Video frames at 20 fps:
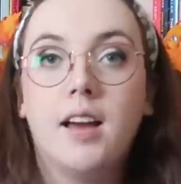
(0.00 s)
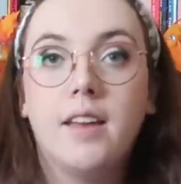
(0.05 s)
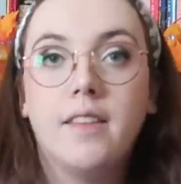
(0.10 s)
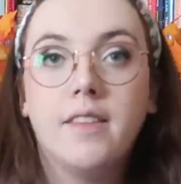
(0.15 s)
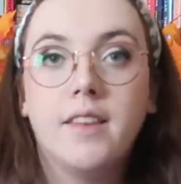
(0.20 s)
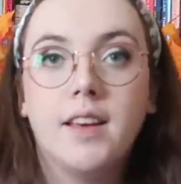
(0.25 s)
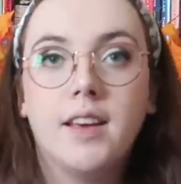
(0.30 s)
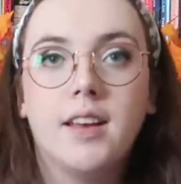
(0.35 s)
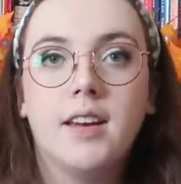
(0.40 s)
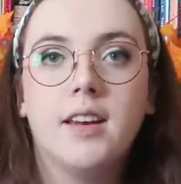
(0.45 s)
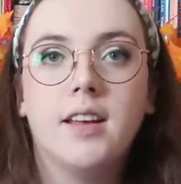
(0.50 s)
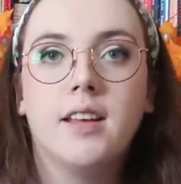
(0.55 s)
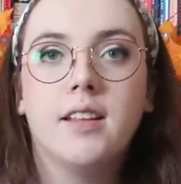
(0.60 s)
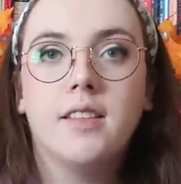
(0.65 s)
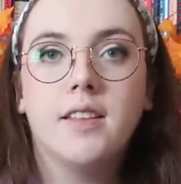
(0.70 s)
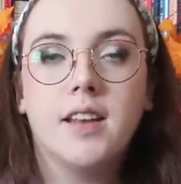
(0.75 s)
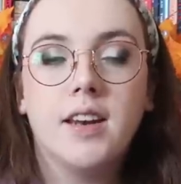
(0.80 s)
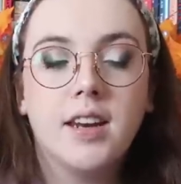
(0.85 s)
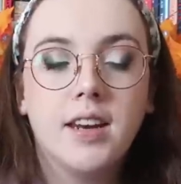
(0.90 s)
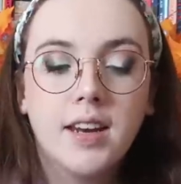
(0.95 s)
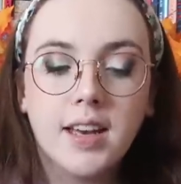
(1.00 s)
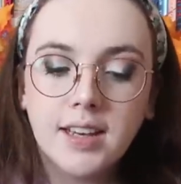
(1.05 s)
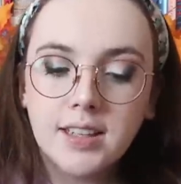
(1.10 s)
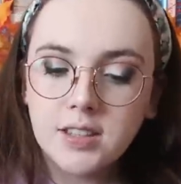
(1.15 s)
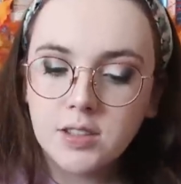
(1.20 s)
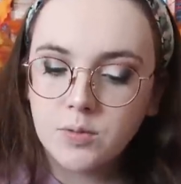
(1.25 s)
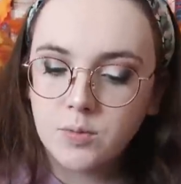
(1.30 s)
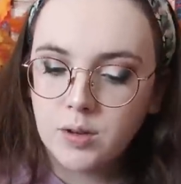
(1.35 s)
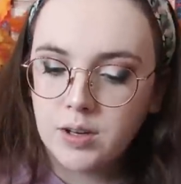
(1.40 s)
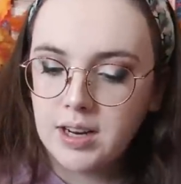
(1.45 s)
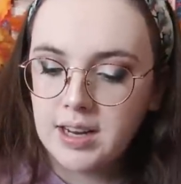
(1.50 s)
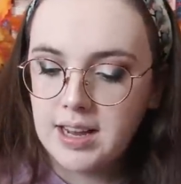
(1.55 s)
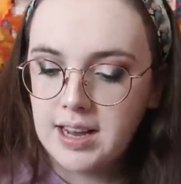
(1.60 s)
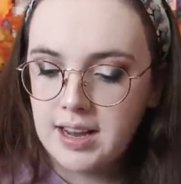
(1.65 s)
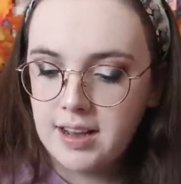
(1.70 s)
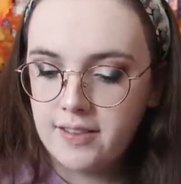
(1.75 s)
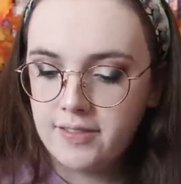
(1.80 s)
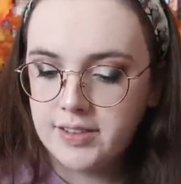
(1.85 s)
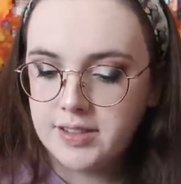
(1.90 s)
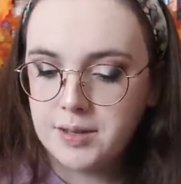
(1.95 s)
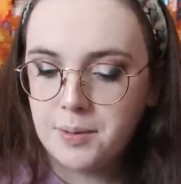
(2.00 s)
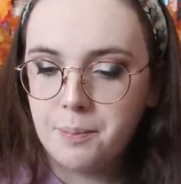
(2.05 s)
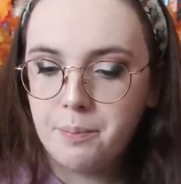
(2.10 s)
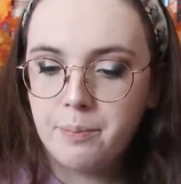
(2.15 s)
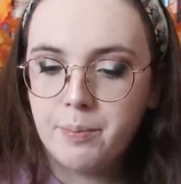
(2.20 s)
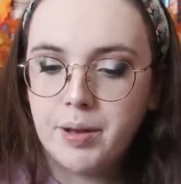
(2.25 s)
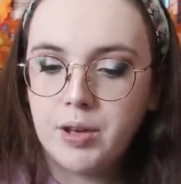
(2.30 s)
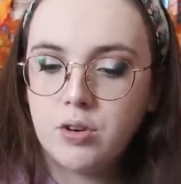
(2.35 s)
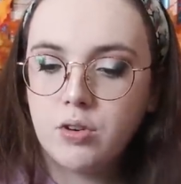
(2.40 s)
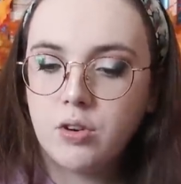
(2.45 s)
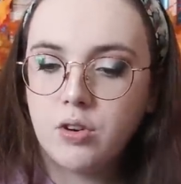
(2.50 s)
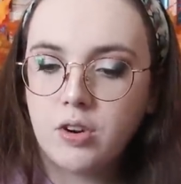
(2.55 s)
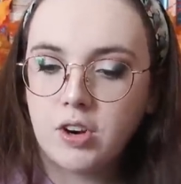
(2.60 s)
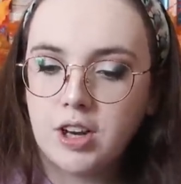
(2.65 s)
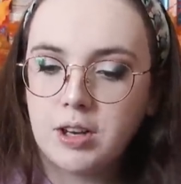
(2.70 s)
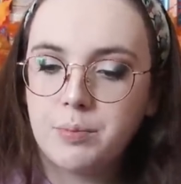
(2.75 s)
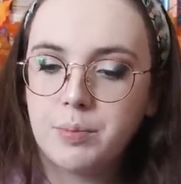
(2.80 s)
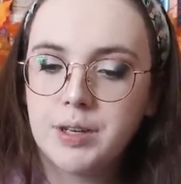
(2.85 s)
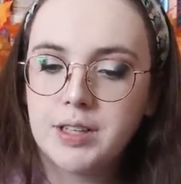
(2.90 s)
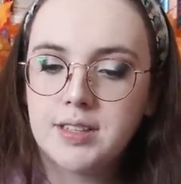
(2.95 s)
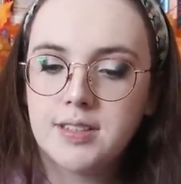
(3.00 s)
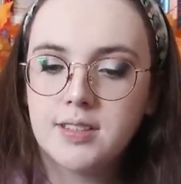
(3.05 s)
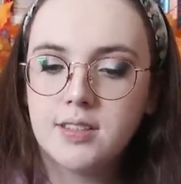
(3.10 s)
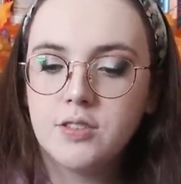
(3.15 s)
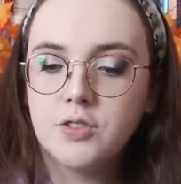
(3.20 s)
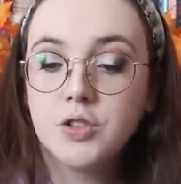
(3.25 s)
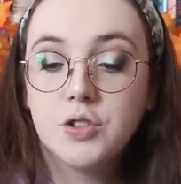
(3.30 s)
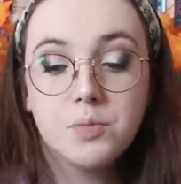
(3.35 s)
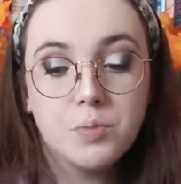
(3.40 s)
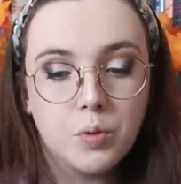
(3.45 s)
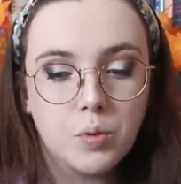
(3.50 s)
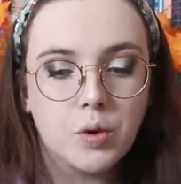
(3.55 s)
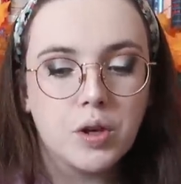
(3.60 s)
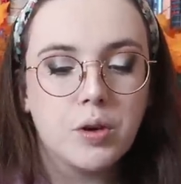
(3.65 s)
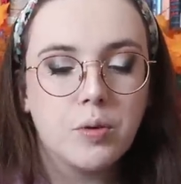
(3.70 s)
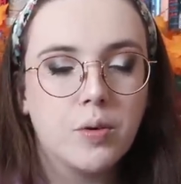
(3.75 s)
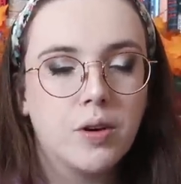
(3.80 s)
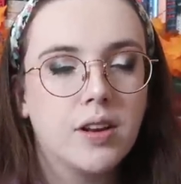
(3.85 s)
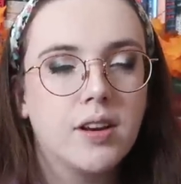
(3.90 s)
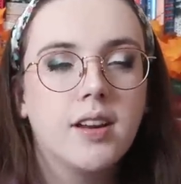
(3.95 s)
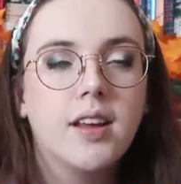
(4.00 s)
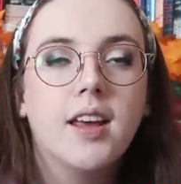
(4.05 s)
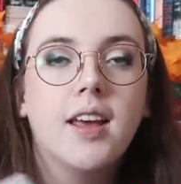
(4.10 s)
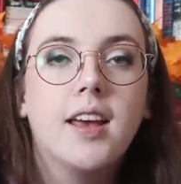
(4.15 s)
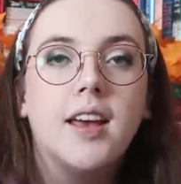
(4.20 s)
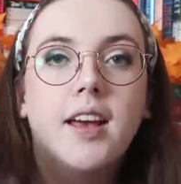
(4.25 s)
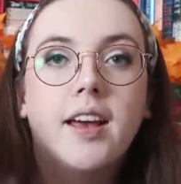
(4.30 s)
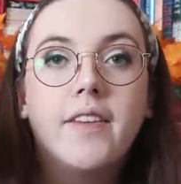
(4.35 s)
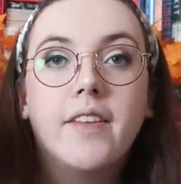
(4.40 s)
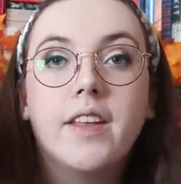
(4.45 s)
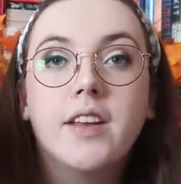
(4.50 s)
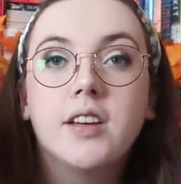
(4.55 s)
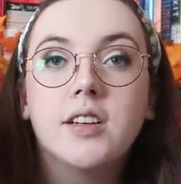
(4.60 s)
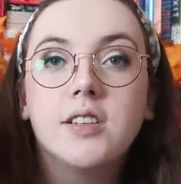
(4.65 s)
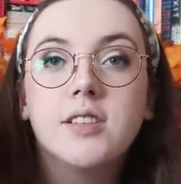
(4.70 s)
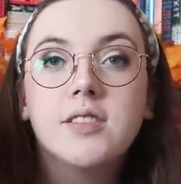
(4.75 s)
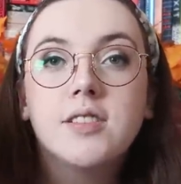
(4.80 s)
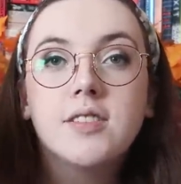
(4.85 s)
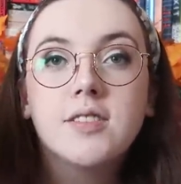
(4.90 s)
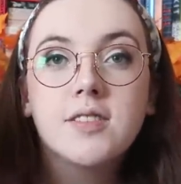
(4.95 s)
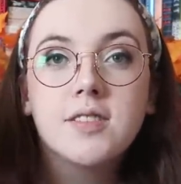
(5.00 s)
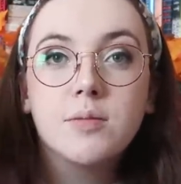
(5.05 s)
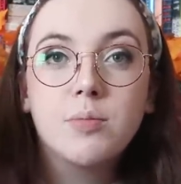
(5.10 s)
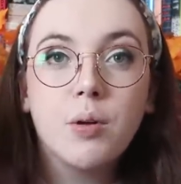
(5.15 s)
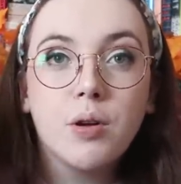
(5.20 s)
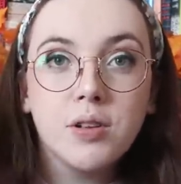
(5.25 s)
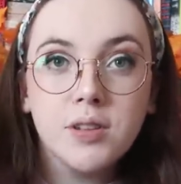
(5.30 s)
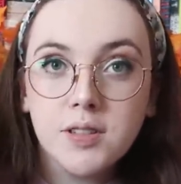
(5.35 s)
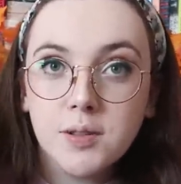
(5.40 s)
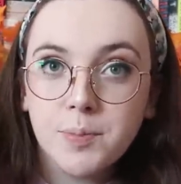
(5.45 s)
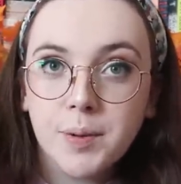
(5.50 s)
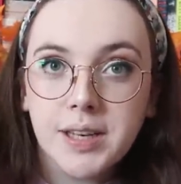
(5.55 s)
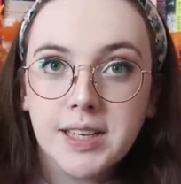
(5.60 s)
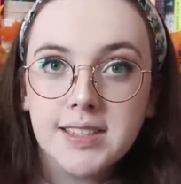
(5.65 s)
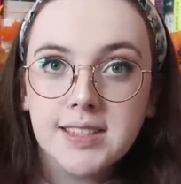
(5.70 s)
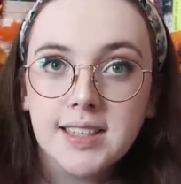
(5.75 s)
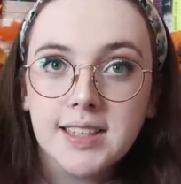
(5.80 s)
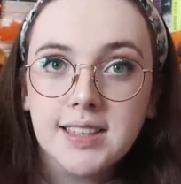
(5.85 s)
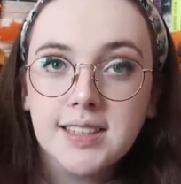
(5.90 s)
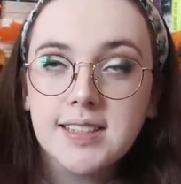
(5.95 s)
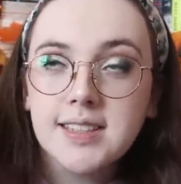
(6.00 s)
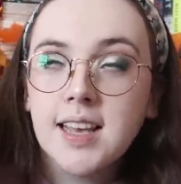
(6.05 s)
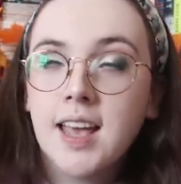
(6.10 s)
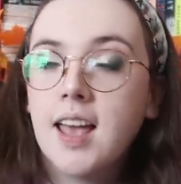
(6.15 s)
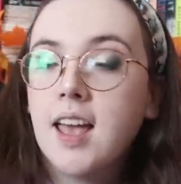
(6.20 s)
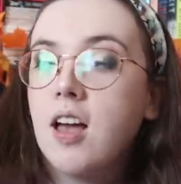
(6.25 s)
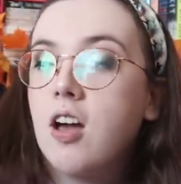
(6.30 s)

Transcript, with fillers: And then the next one I have is a middle grade, but it's still a spooky one. And that is Small Spaces.